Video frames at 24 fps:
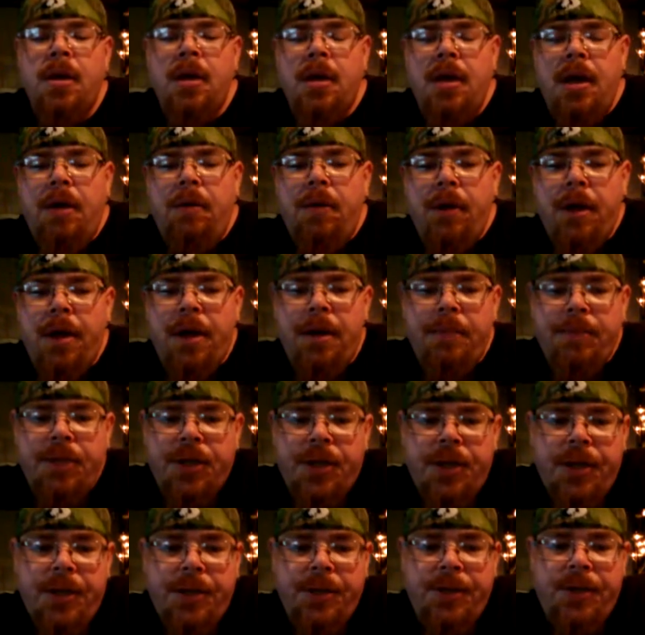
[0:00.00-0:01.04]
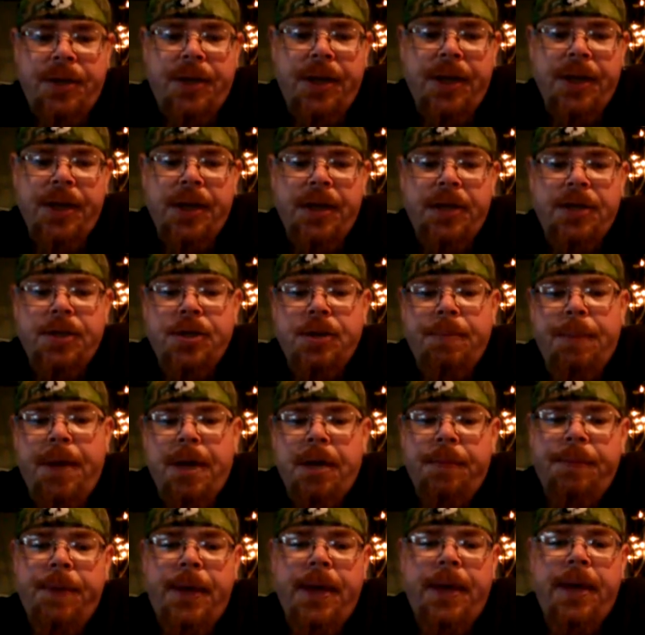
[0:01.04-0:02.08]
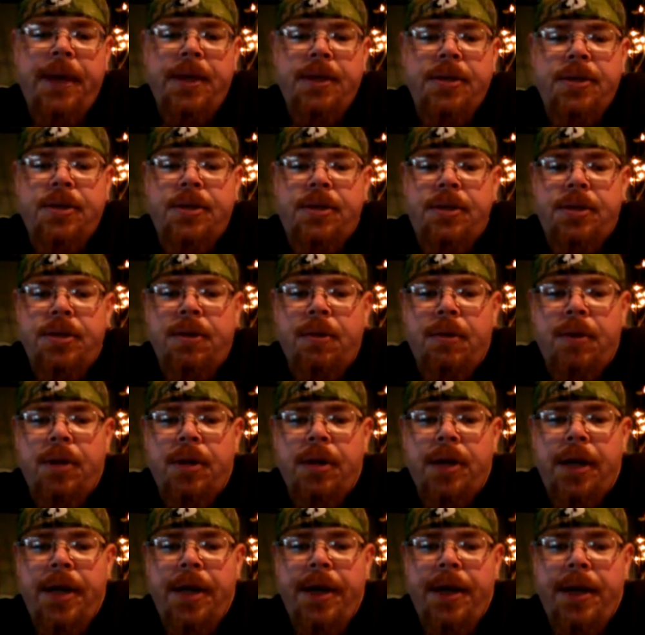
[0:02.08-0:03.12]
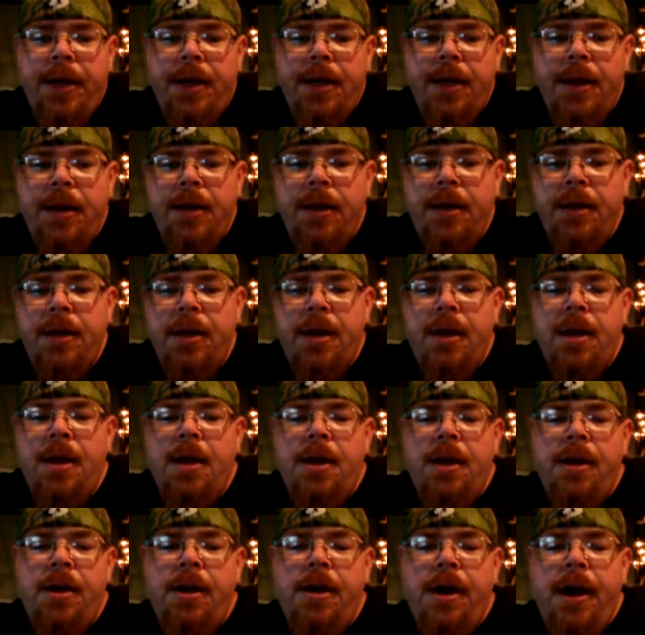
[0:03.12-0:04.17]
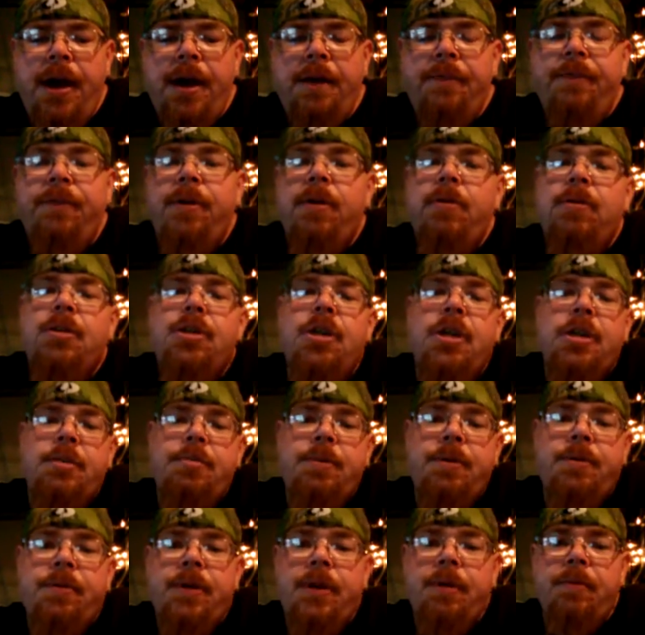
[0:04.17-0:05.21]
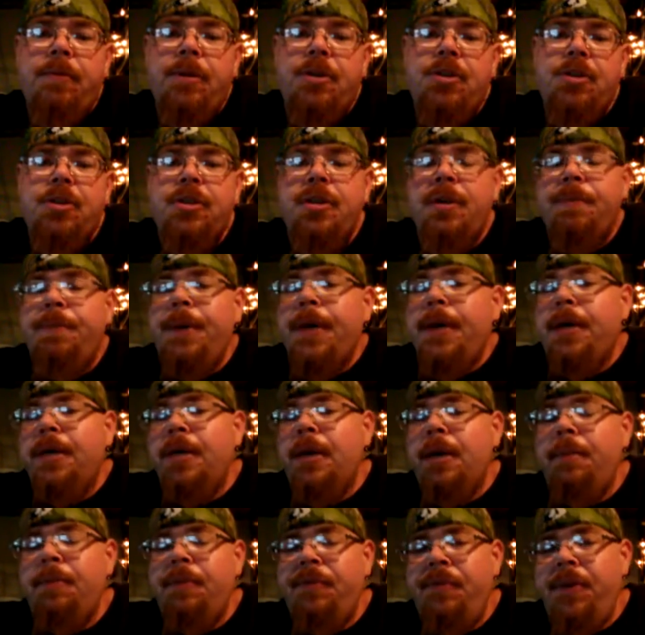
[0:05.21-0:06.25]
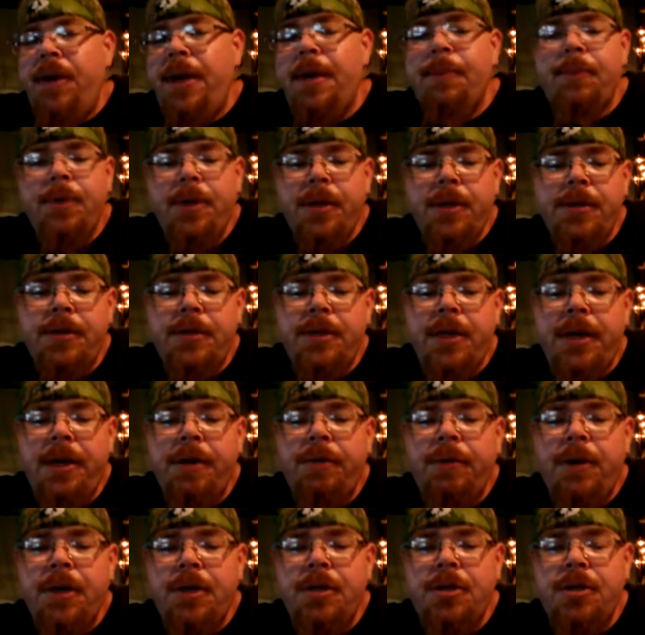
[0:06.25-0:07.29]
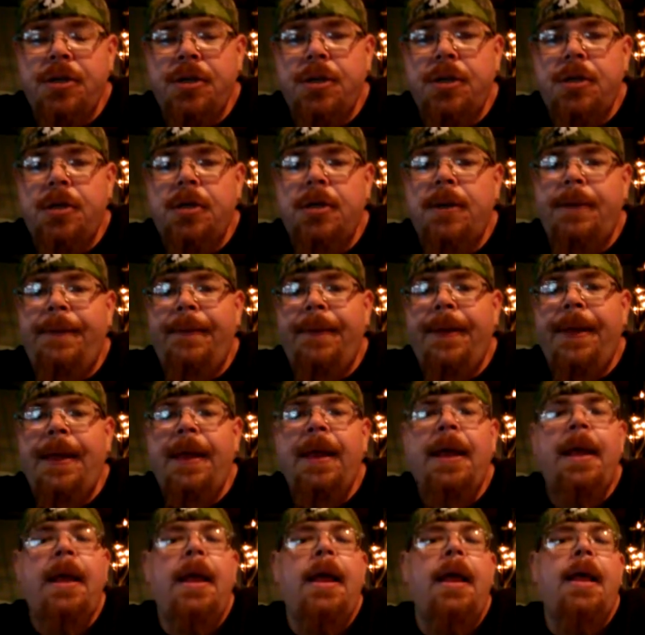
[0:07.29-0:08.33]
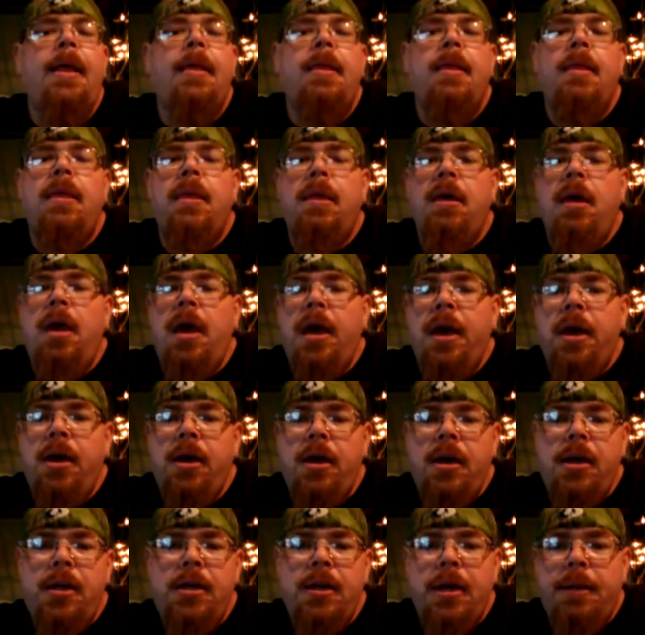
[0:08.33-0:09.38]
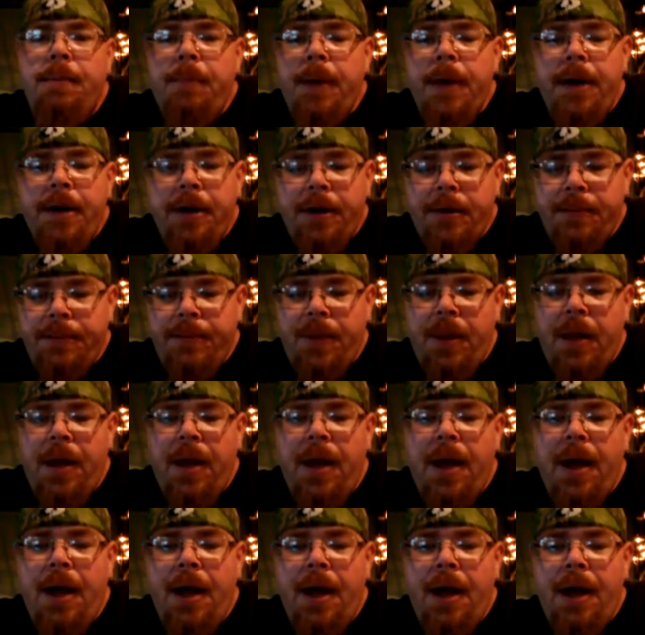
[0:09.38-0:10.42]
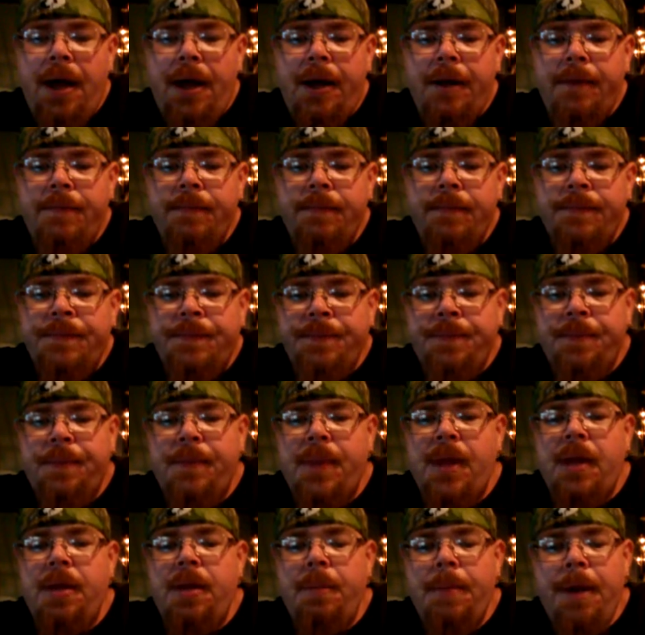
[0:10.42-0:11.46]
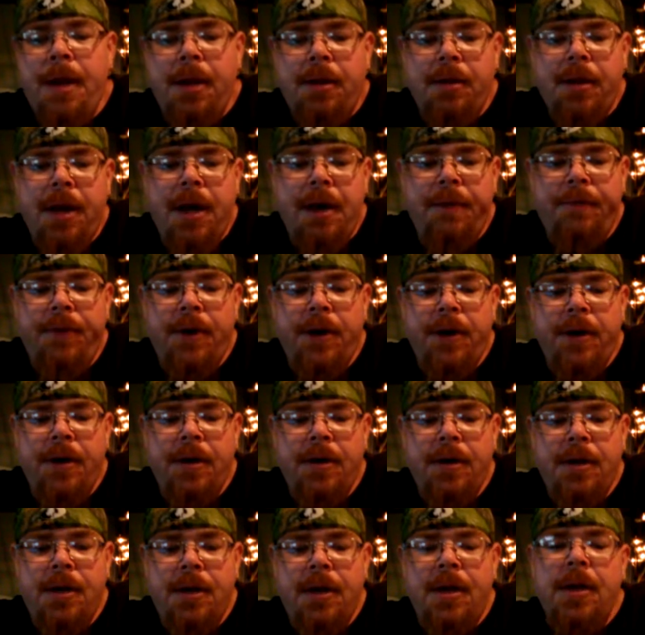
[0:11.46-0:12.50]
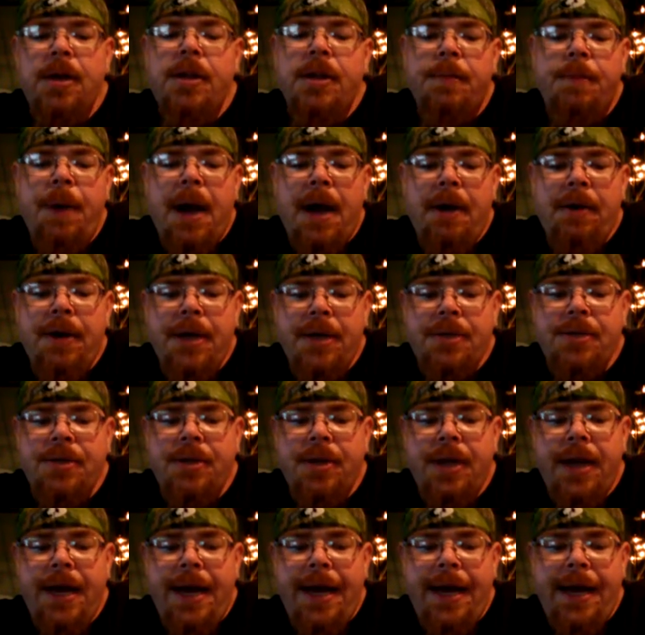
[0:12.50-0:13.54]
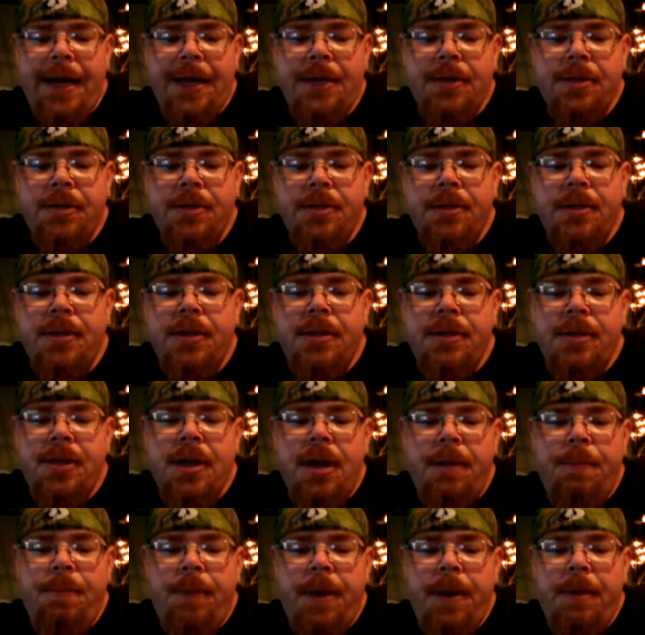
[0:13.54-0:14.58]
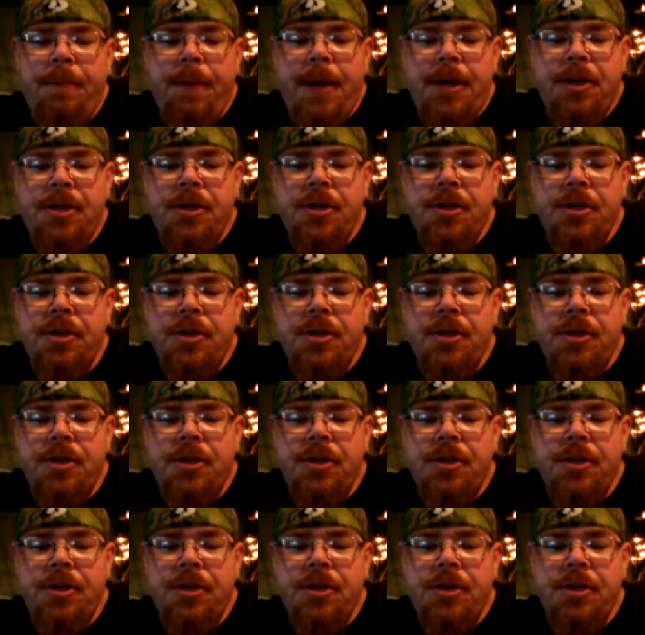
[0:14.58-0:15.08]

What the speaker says: Now what comes in this thing is your metal base, your coil head, your airflow adjustment ring, which is their big claim to fame with this thing, which they could have done better. The metal cover, the Pyrex glass, got a big mesh